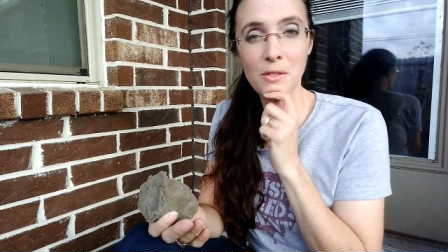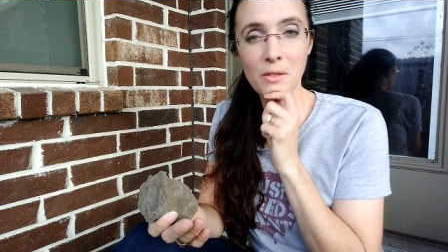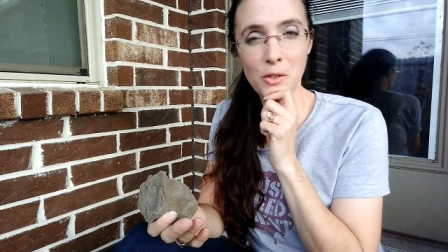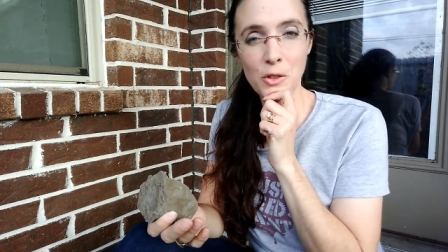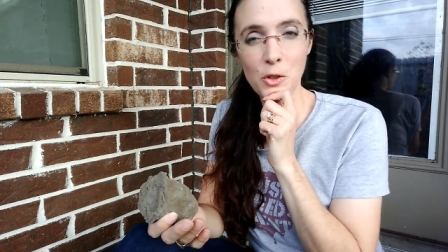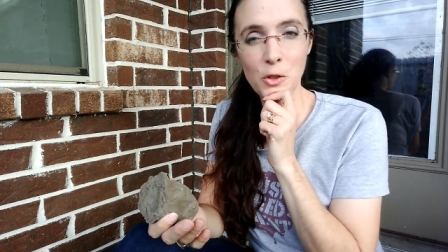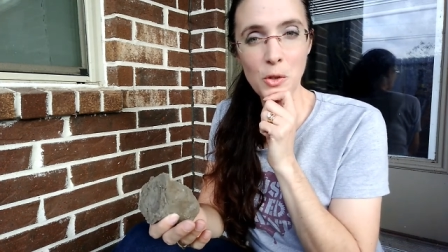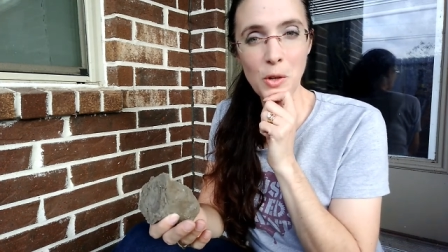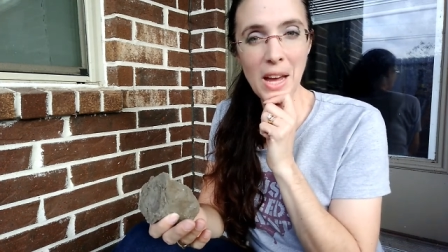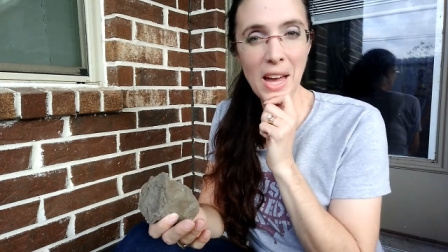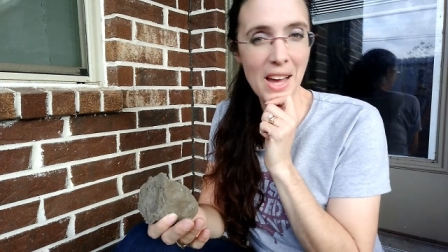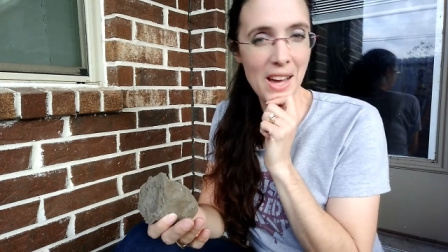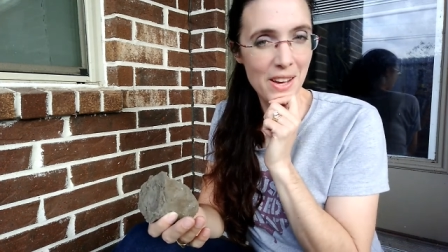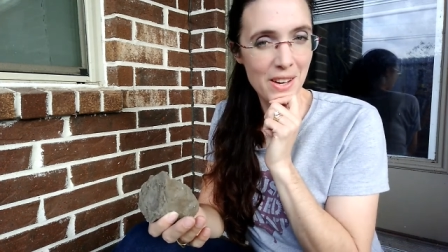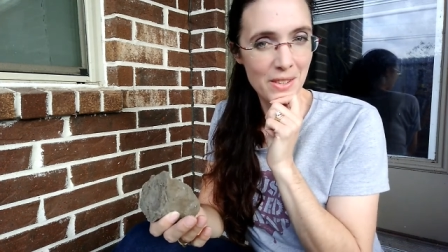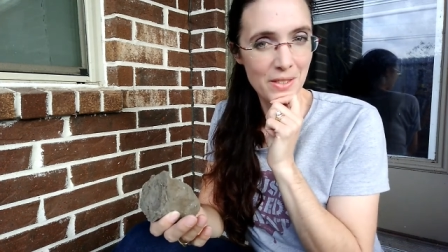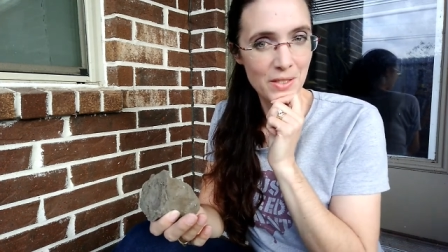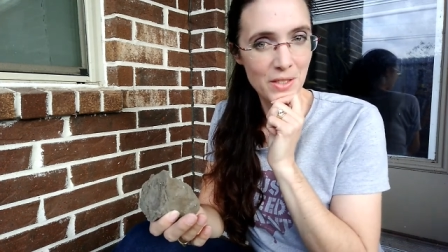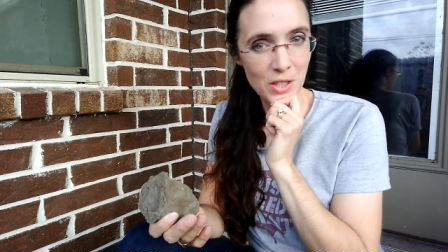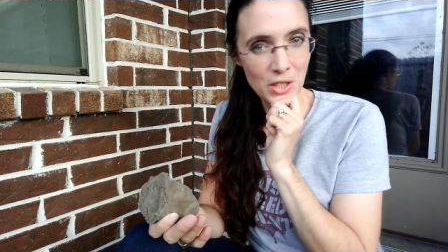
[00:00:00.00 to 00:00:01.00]
if you
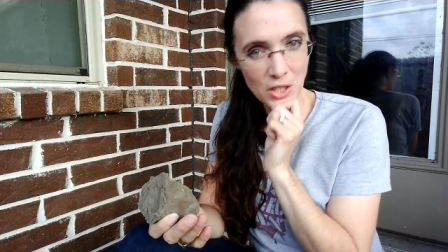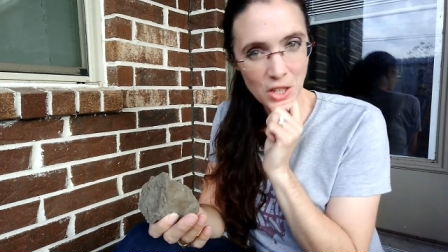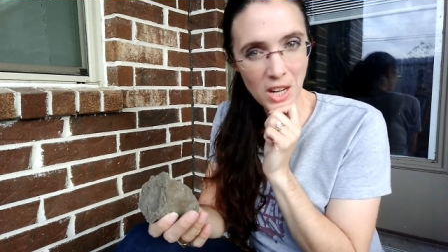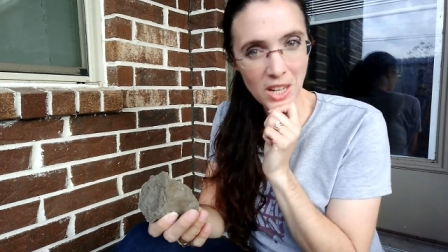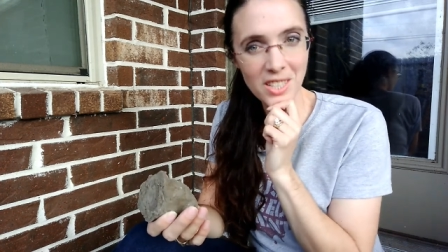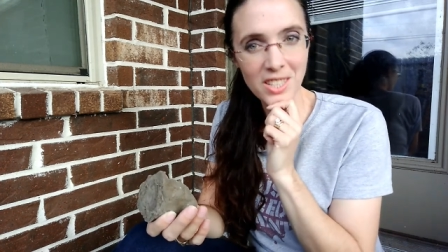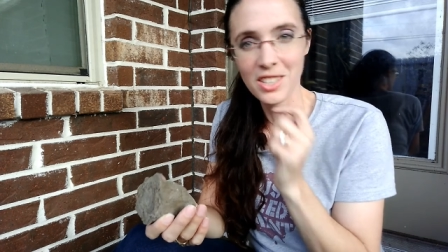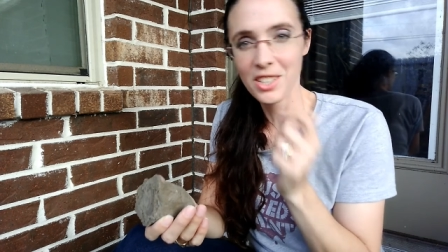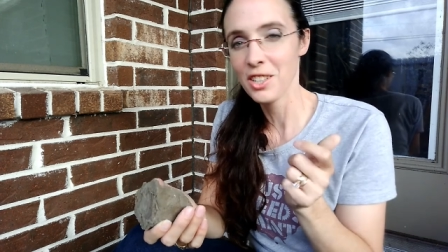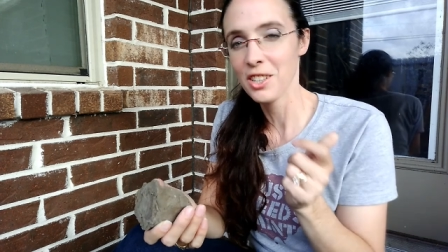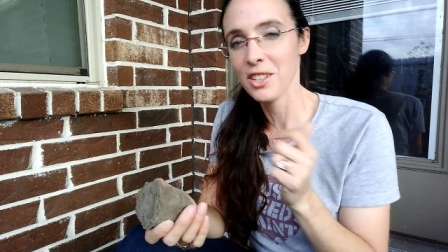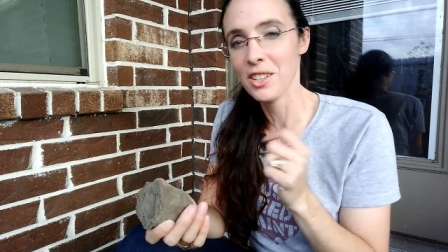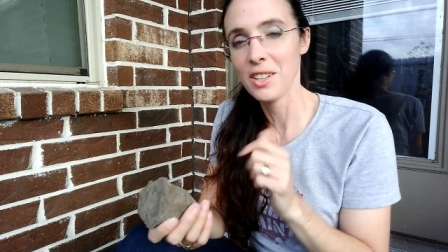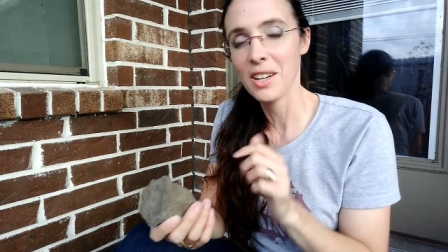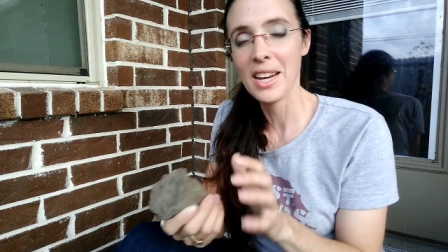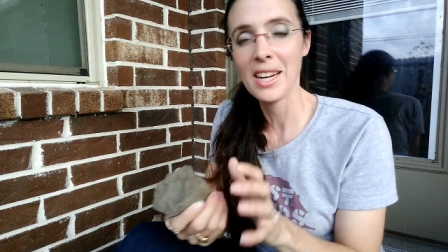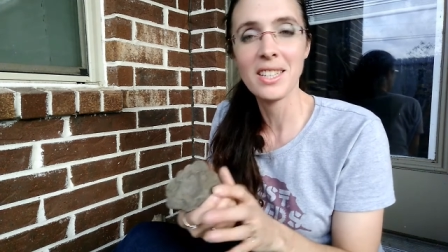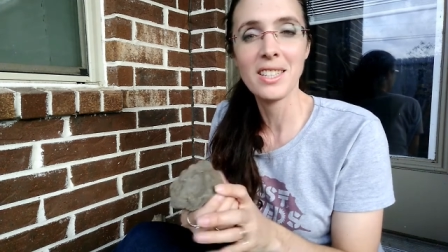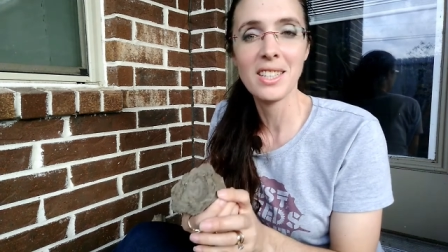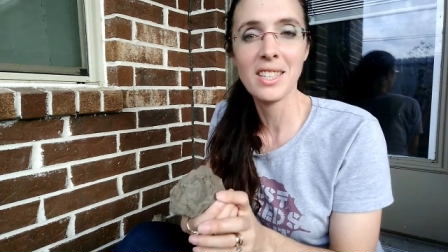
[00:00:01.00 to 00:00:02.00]
have talked to
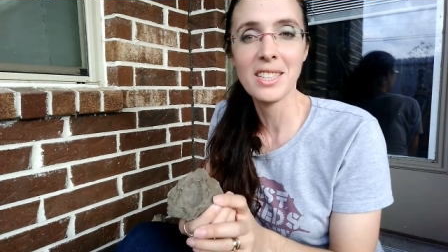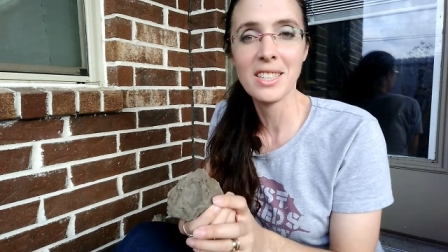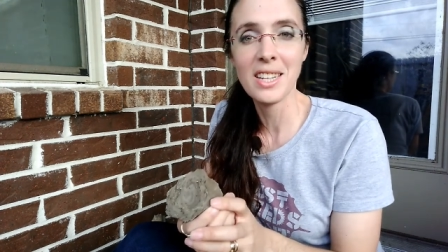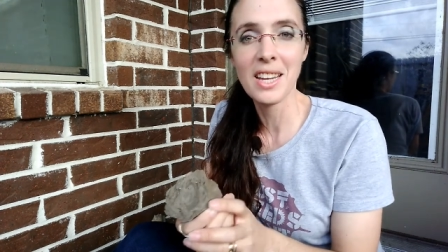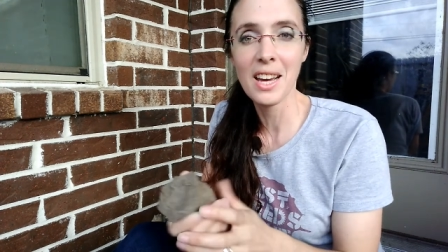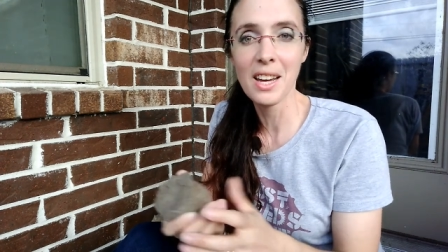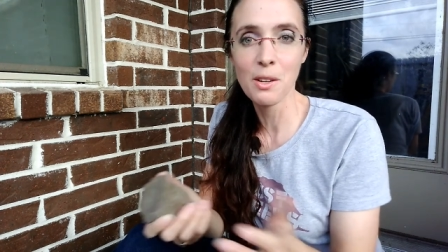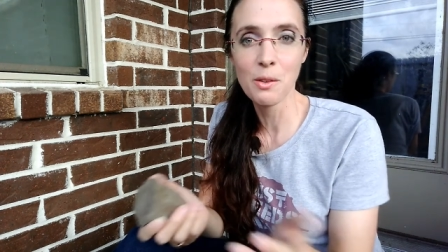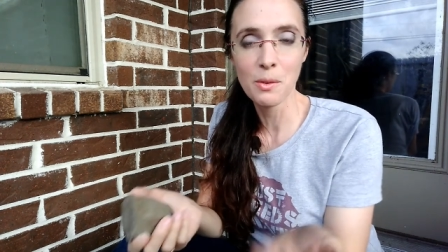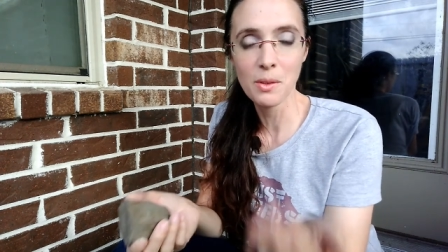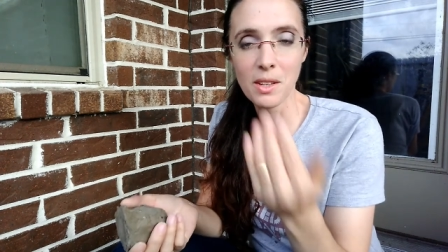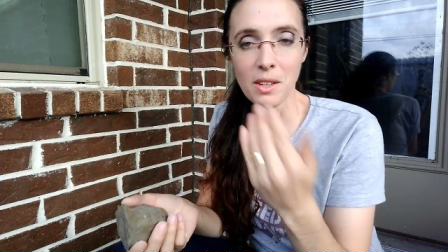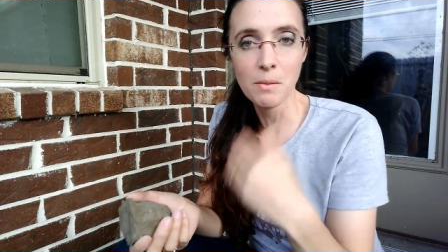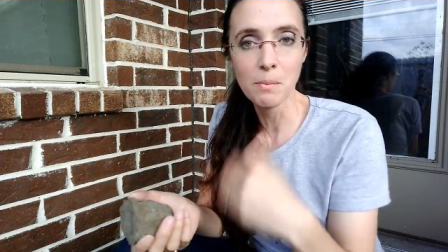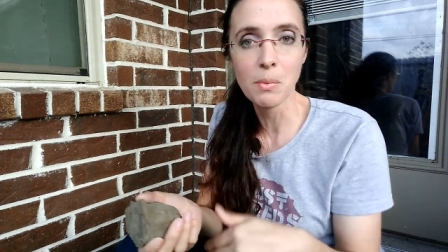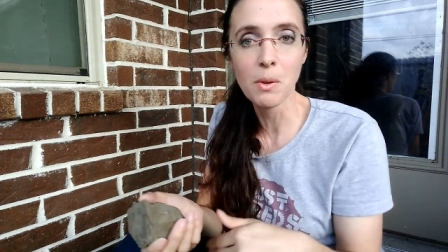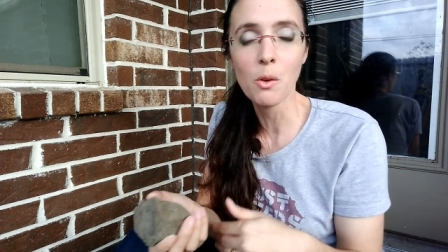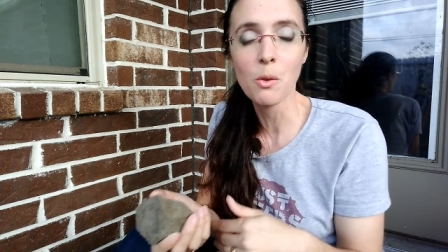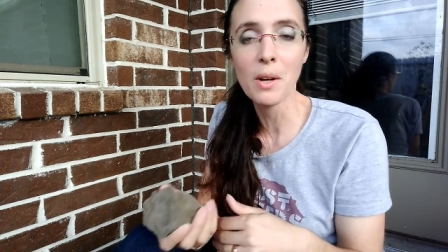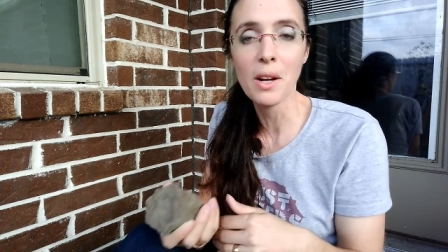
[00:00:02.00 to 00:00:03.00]
your AC tech when
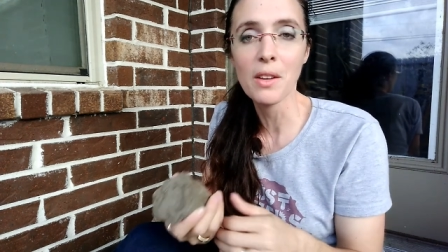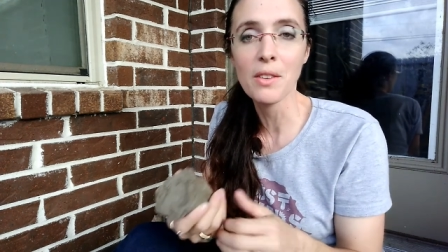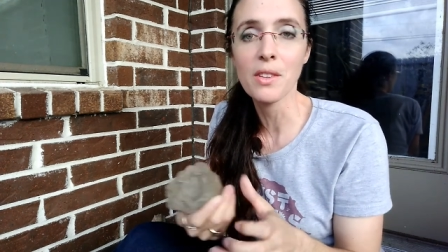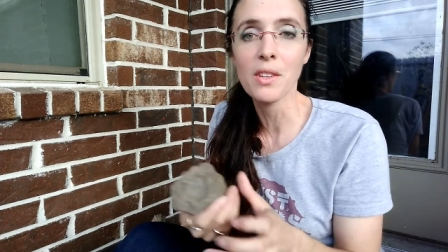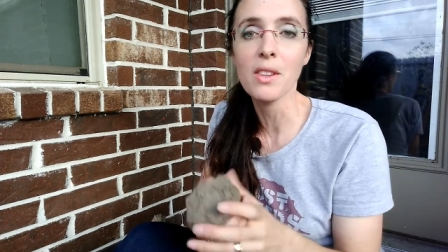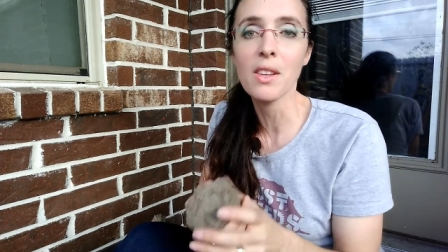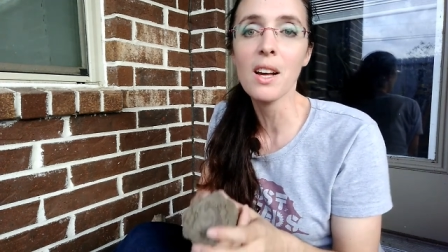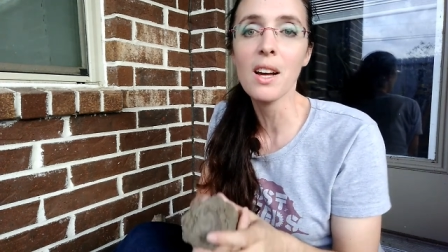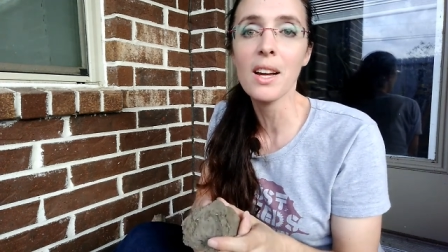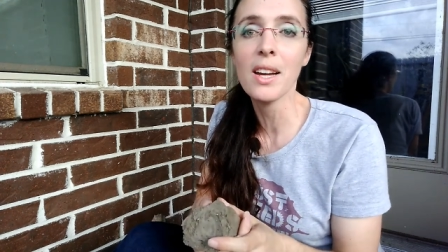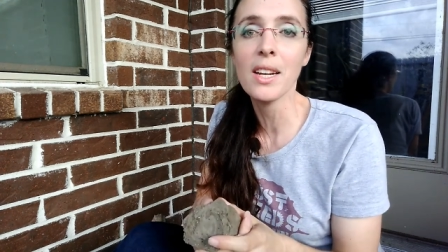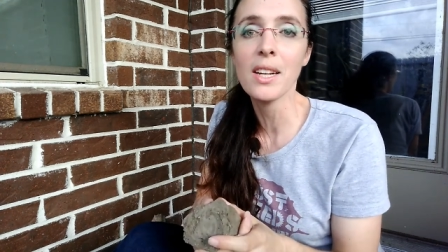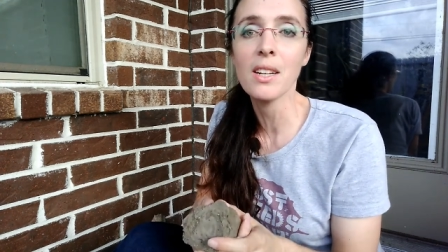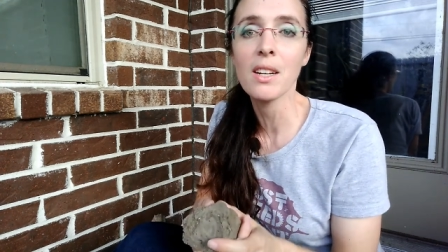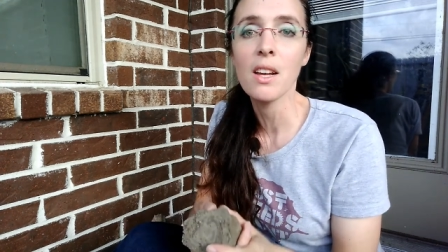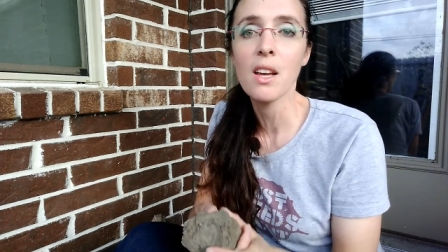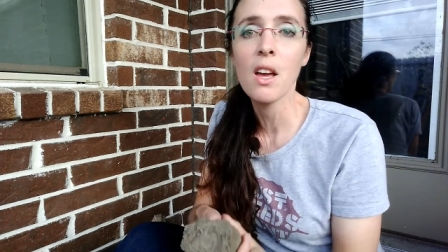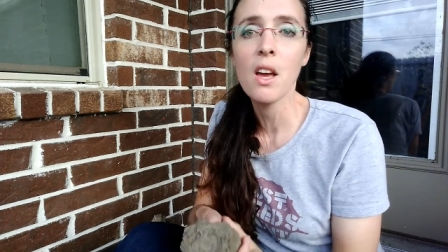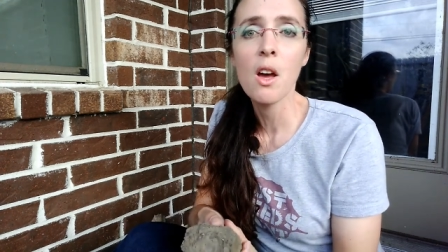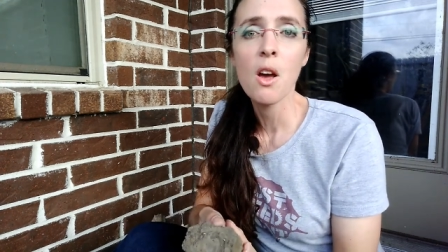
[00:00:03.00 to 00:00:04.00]
they've blown out the
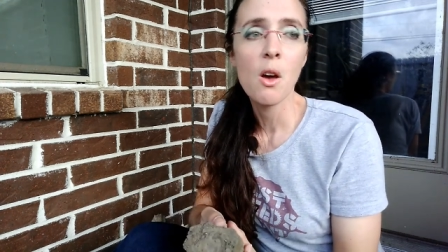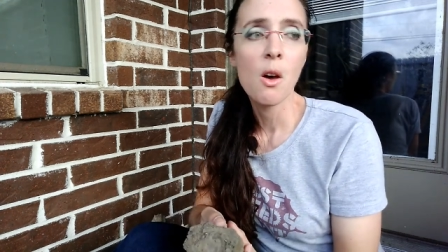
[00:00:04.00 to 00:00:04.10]
line,